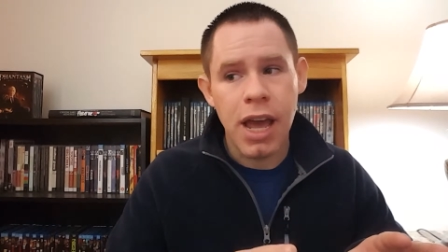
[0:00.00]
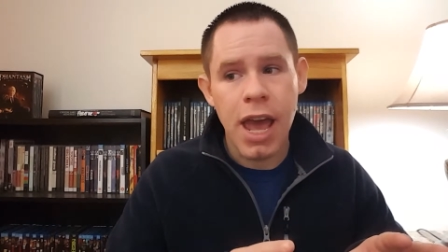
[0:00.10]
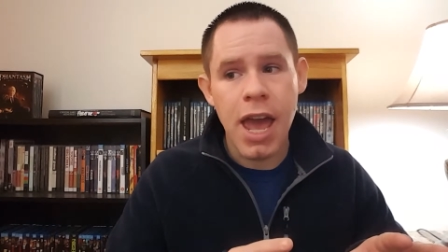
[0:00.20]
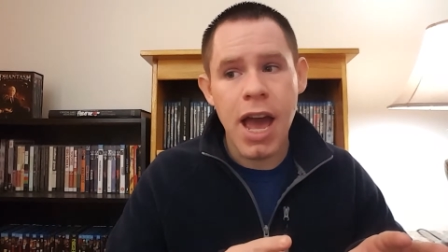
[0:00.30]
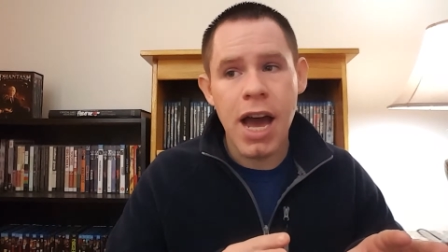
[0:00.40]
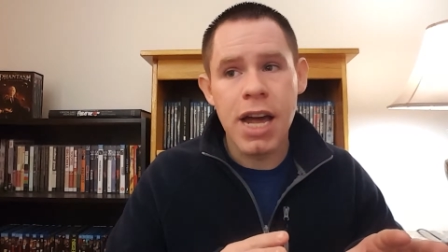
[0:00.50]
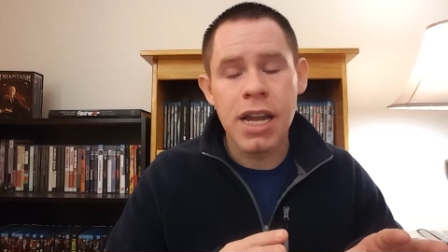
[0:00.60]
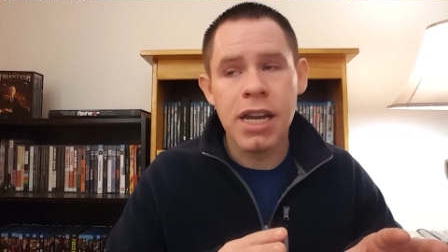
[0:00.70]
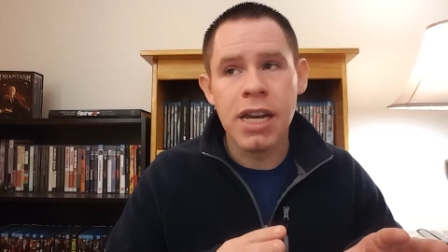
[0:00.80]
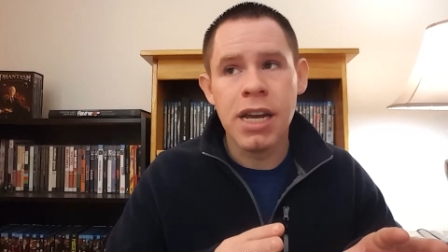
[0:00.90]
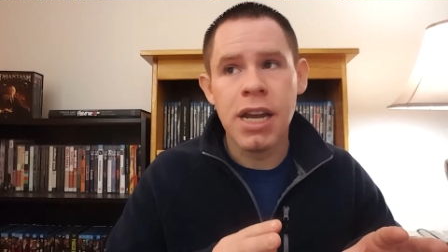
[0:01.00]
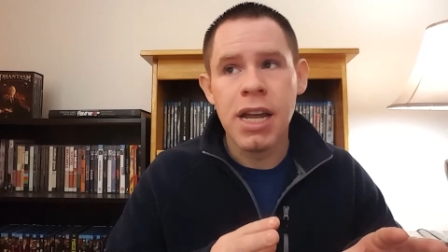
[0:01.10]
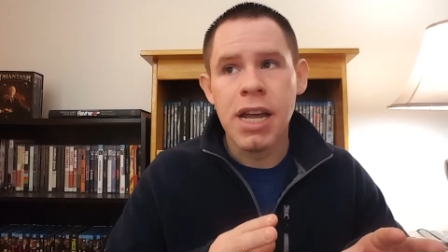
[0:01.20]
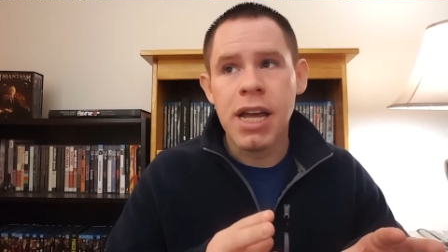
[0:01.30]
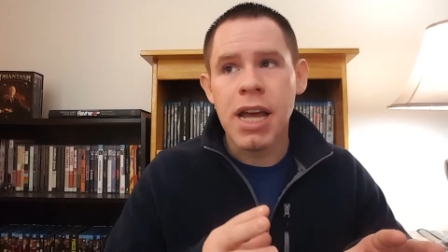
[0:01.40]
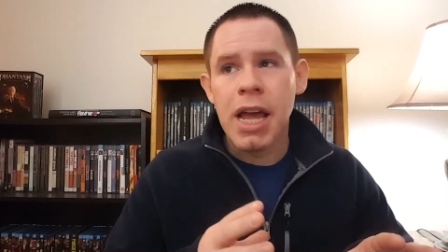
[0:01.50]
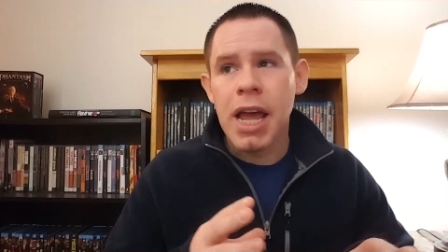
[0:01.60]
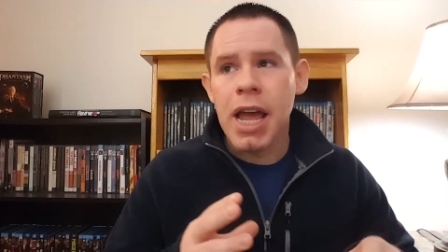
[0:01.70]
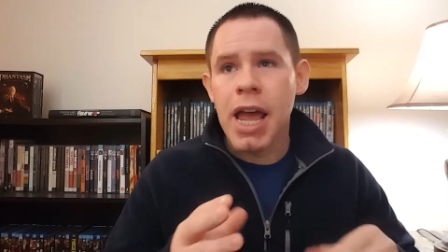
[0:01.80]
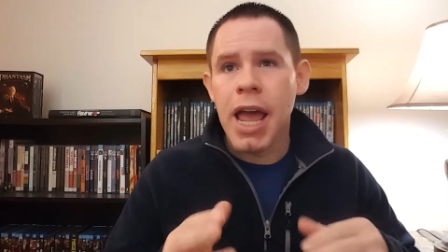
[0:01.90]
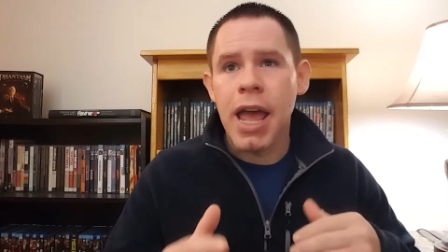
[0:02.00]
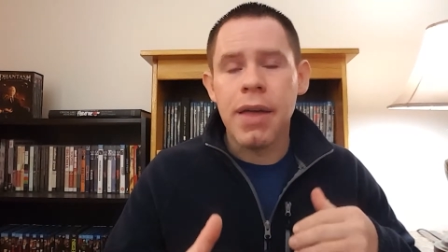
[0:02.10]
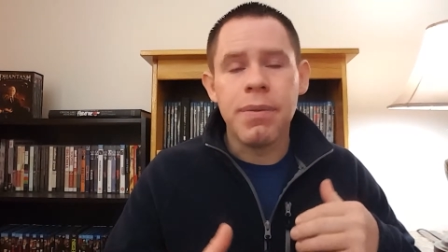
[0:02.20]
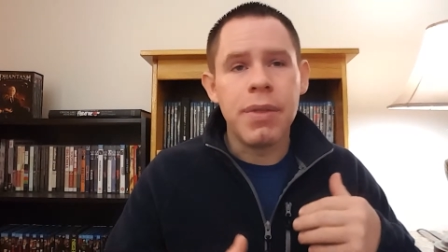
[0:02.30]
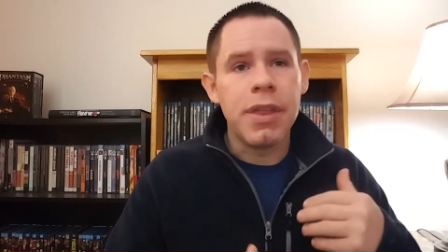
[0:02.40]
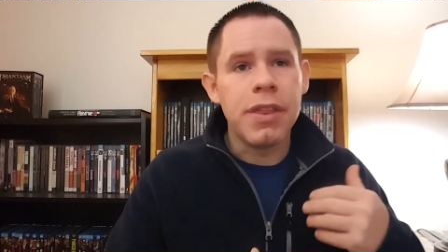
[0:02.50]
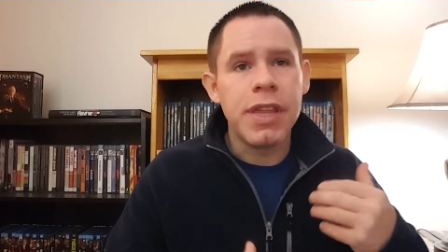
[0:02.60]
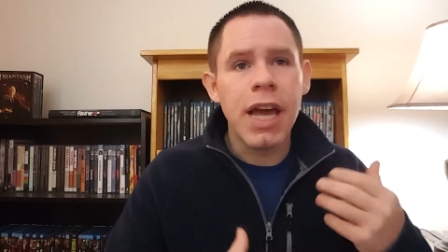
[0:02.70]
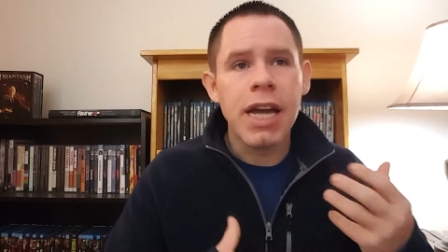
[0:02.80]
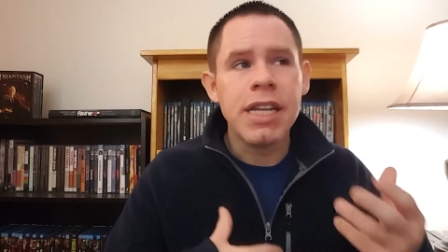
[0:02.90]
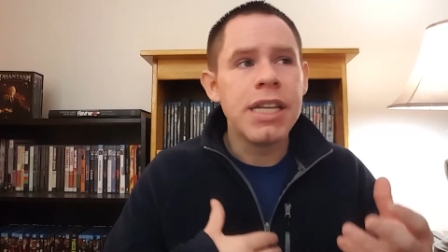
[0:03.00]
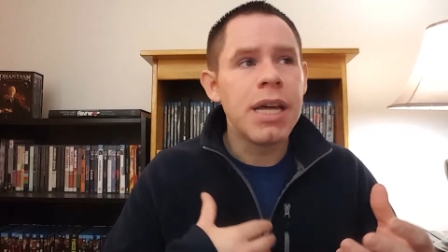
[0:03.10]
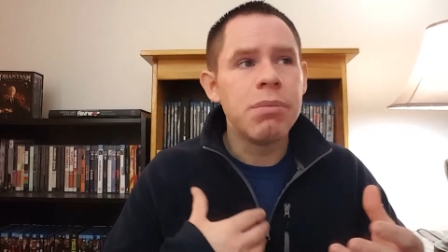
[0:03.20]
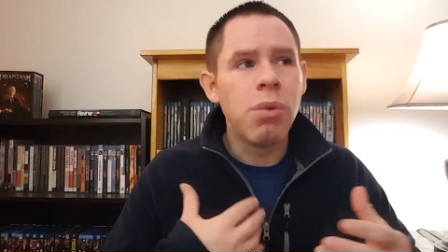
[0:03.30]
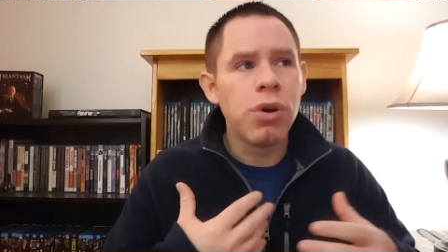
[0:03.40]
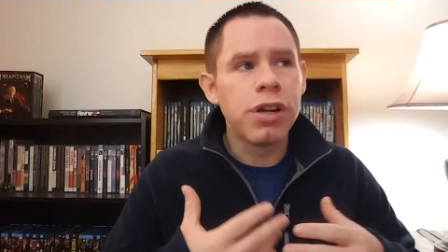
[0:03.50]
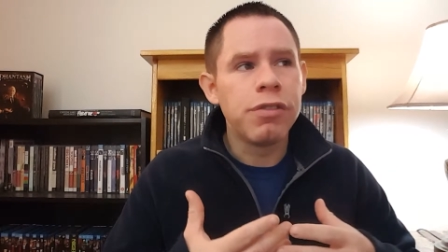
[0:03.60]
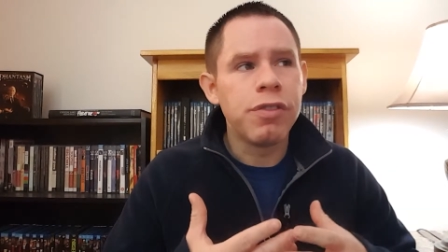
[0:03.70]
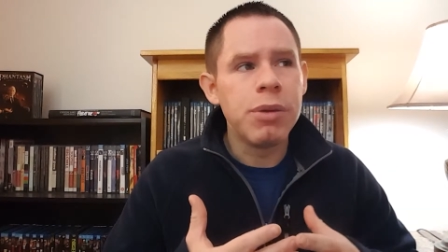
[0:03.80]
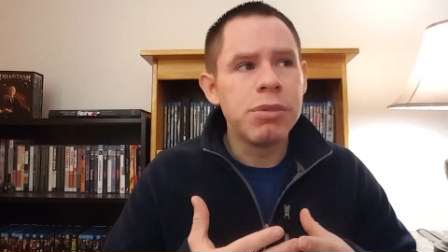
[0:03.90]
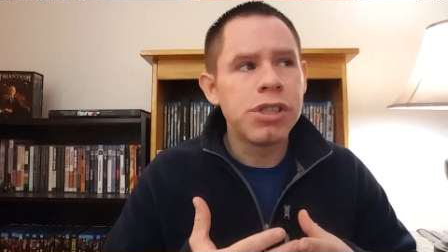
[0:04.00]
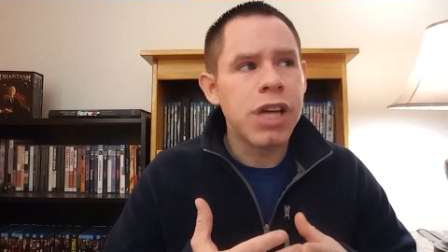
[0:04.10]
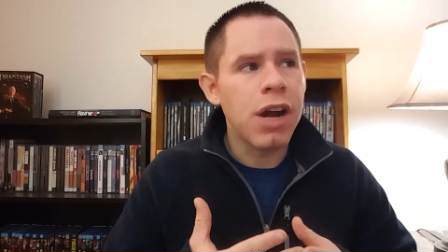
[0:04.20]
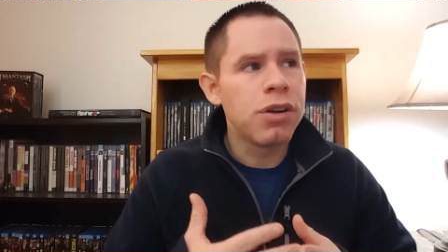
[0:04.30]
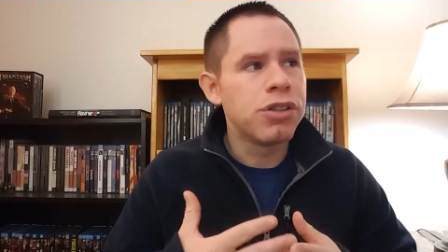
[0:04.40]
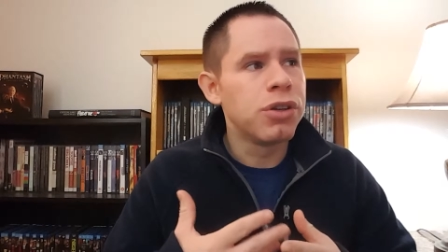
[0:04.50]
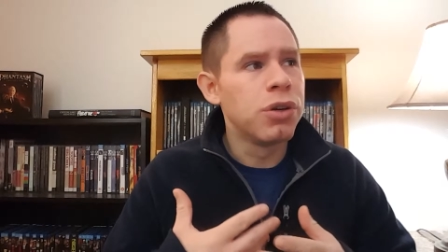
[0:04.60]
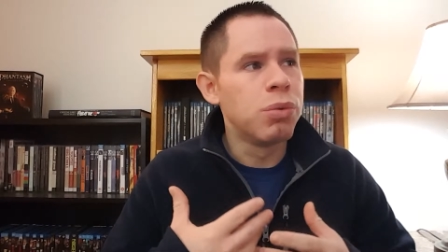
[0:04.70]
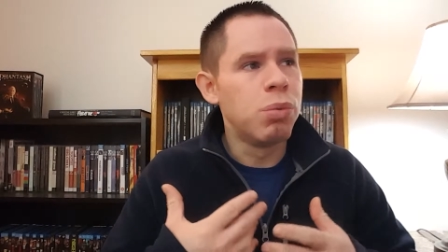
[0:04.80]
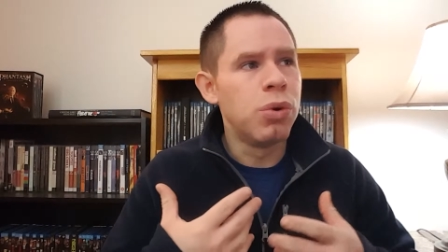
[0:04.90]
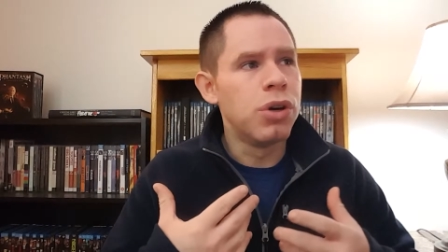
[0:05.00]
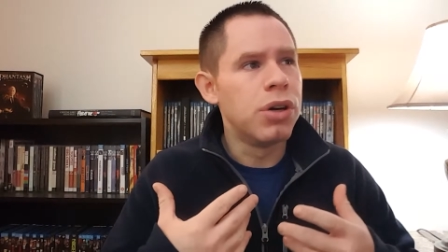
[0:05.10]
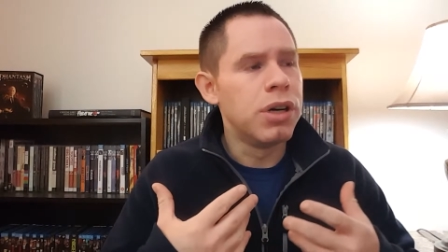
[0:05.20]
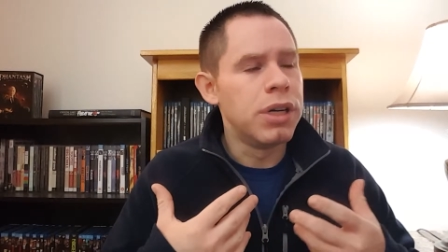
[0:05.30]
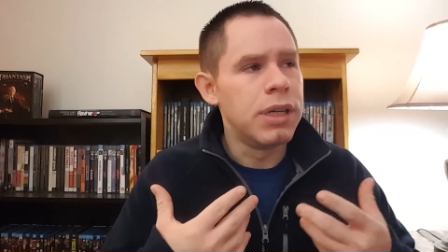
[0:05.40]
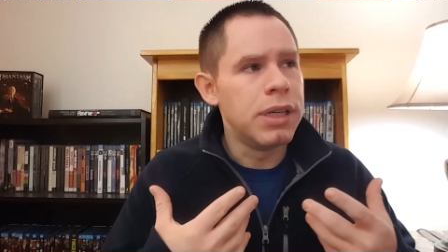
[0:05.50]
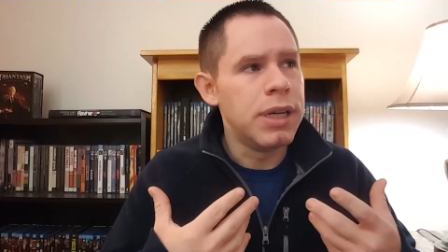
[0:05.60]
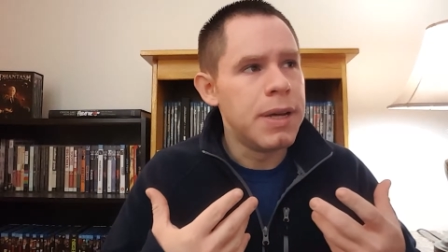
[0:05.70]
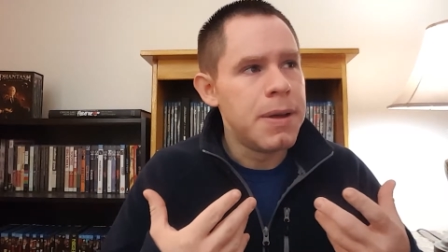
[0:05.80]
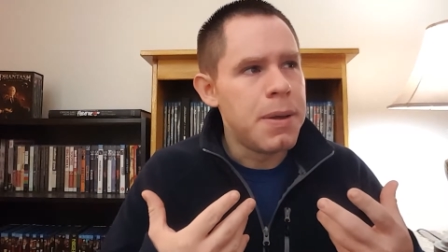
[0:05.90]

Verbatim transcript: And the idea that Morgan Freeman's character would